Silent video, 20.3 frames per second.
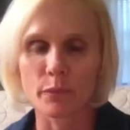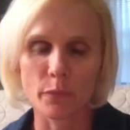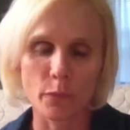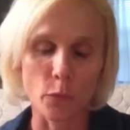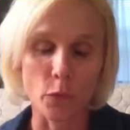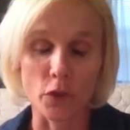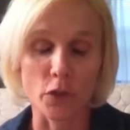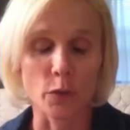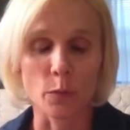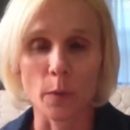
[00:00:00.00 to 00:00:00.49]

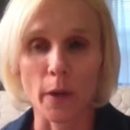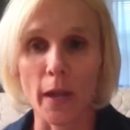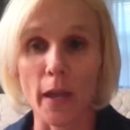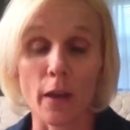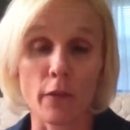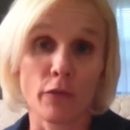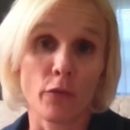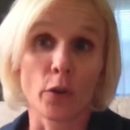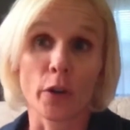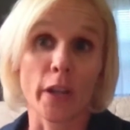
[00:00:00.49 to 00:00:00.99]
which is why I
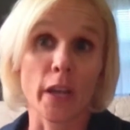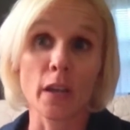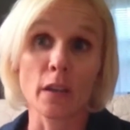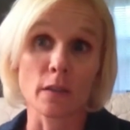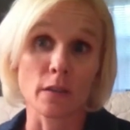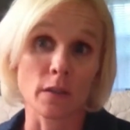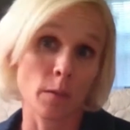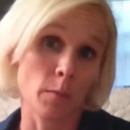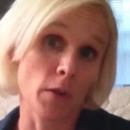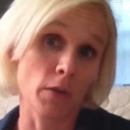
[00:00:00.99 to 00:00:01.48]
have 4
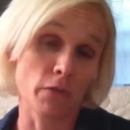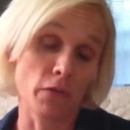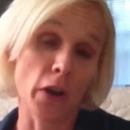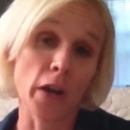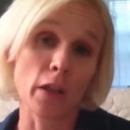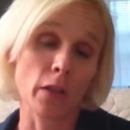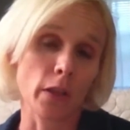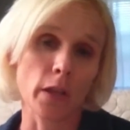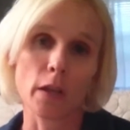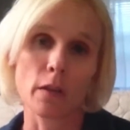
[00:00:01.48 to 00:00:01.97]
kids. I mean,
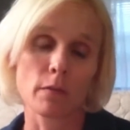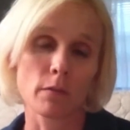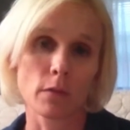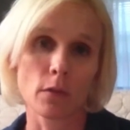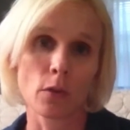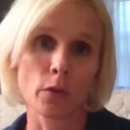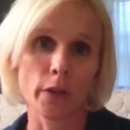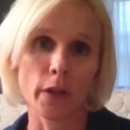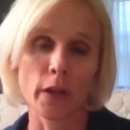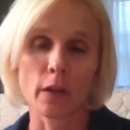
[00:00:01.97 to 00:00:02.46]
frankly,
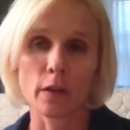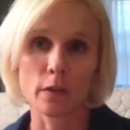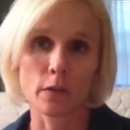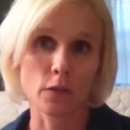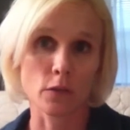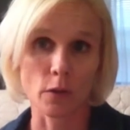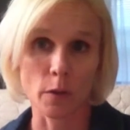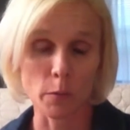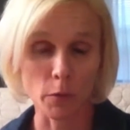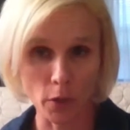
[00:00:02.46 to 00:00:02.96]
only
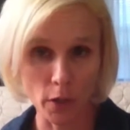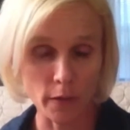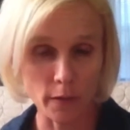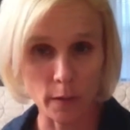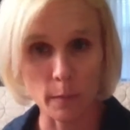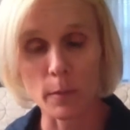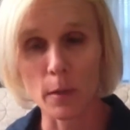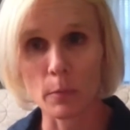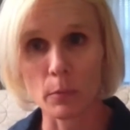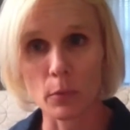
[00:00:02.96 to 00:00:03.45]
extreme
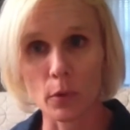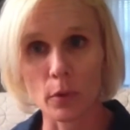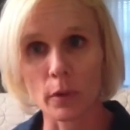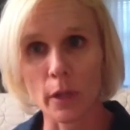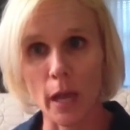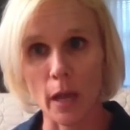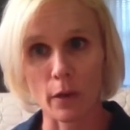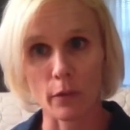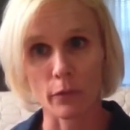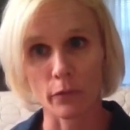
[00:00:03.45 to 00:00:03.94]
crazy people
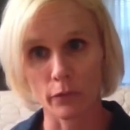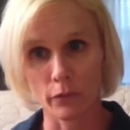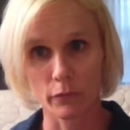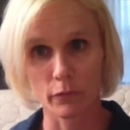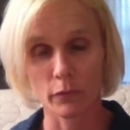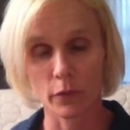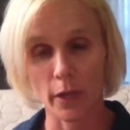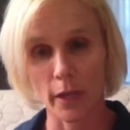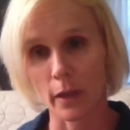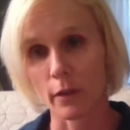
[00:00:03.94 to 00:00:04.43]
have
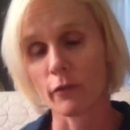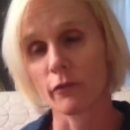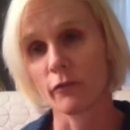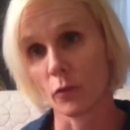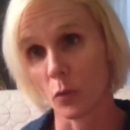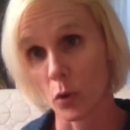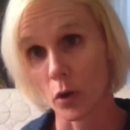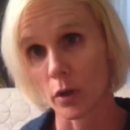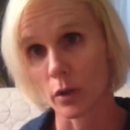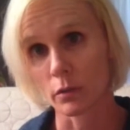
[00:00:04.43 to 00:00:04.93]
like
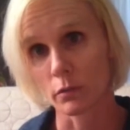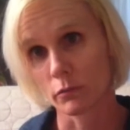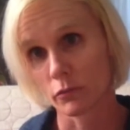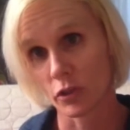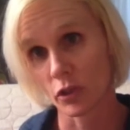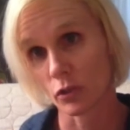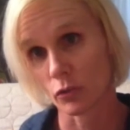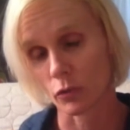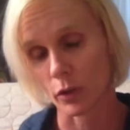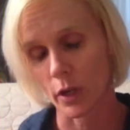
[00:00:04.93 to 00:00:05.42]
4
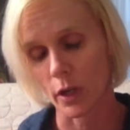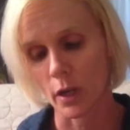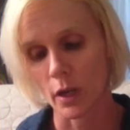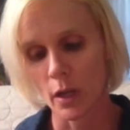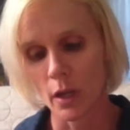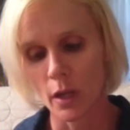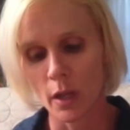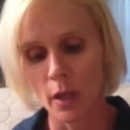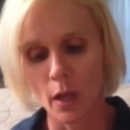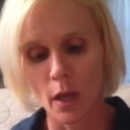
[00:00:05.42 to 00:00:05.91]

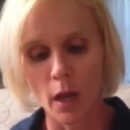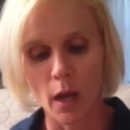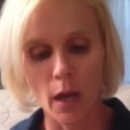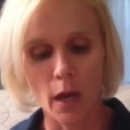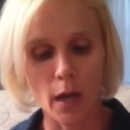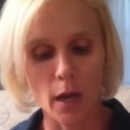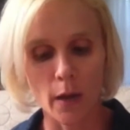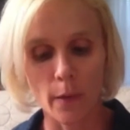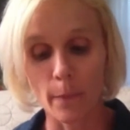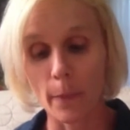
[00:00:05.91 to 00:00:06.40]
children.
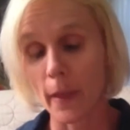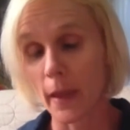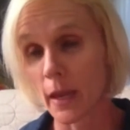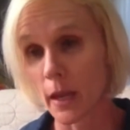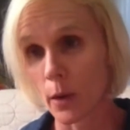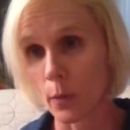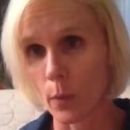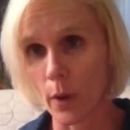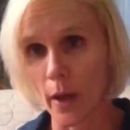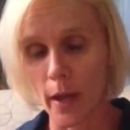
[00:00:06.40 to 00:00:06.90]

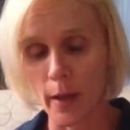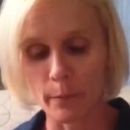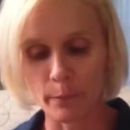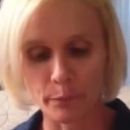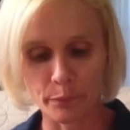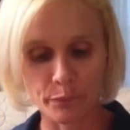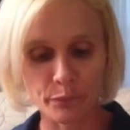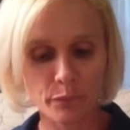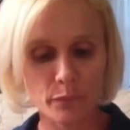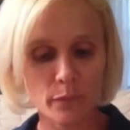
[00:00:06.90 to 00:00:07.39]
Anyway,
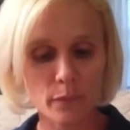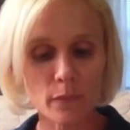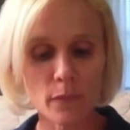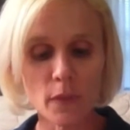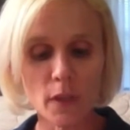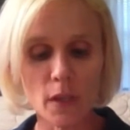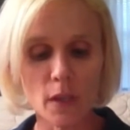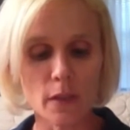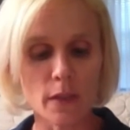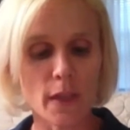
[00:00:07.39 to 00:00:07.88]

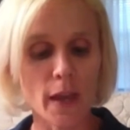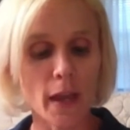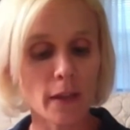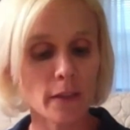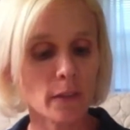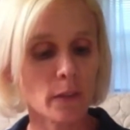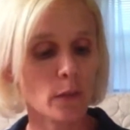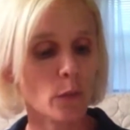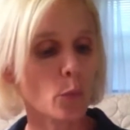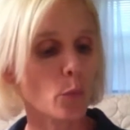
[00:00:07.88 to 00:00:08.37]

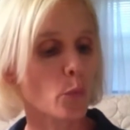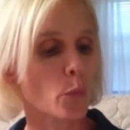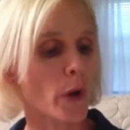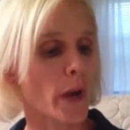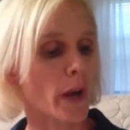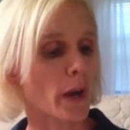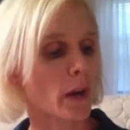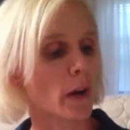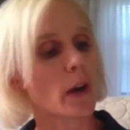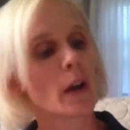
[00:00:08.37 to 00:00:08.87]
that's
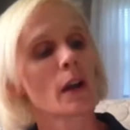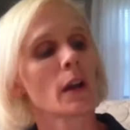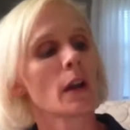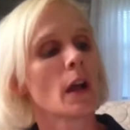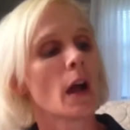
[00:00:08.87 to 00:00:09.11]
where